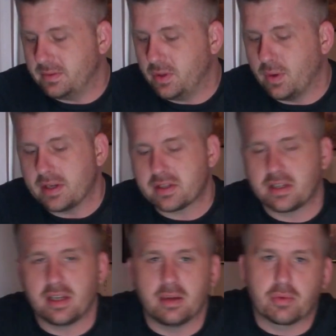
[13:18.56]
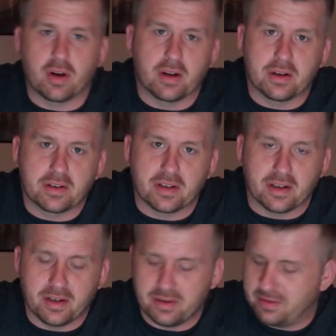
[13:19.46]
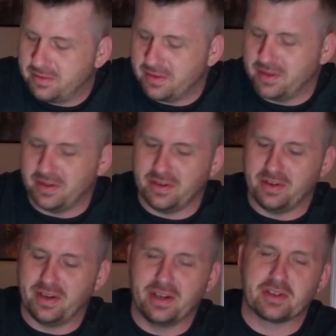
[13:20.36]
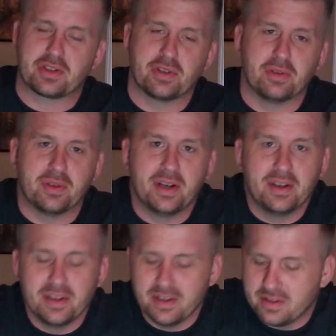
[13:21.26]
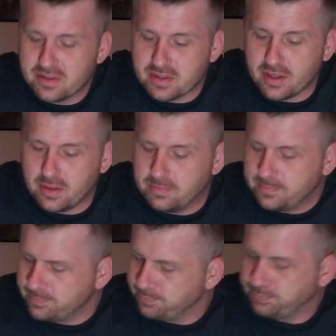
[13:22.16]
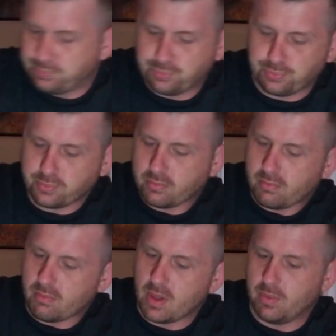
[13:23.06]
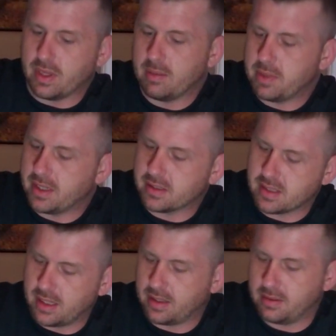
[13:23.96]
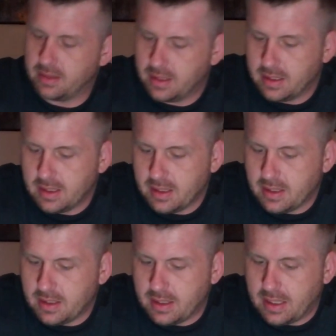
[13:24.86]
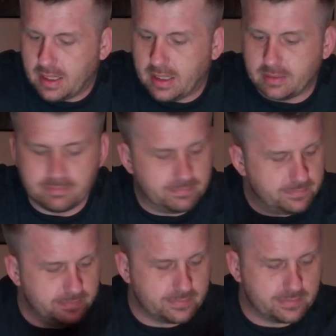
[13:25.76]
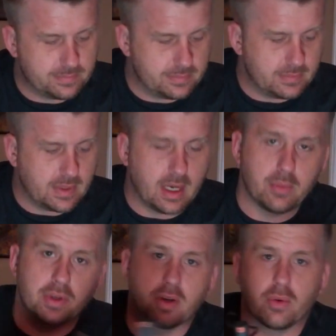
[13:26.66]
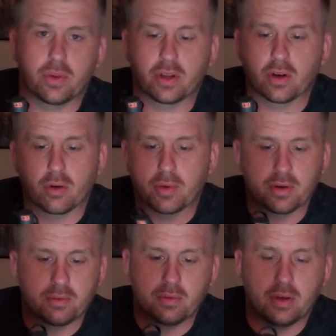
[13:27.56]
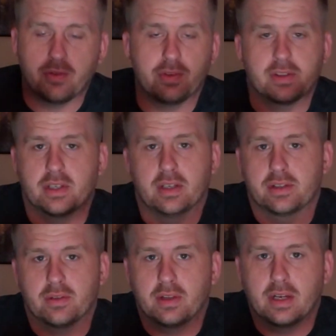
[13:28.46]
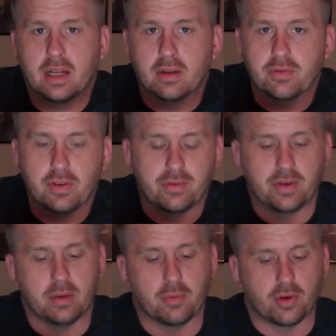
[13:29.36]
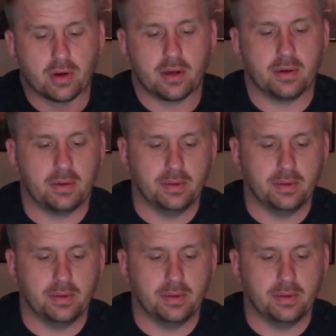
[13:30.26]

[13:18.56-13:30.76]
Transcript: UST product issue. So, with that being said, I would go with the Gerber. If it's only $1.50 more,